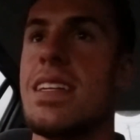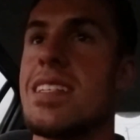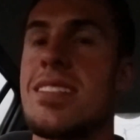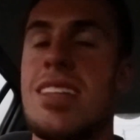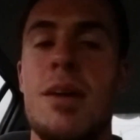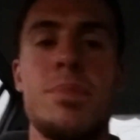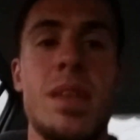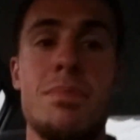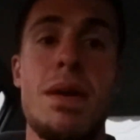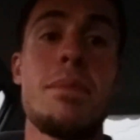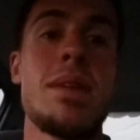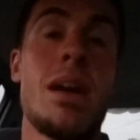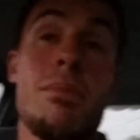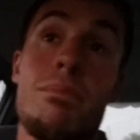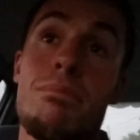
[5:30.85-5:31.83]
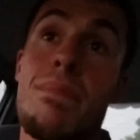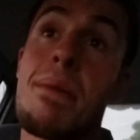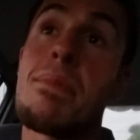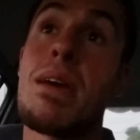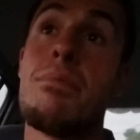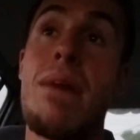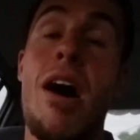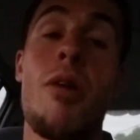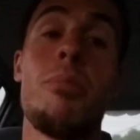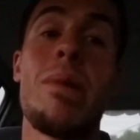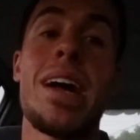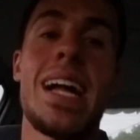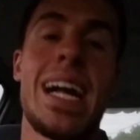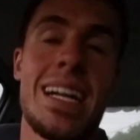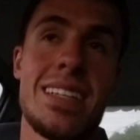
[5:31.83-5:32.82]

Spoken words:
Something, maybe a mountain bike.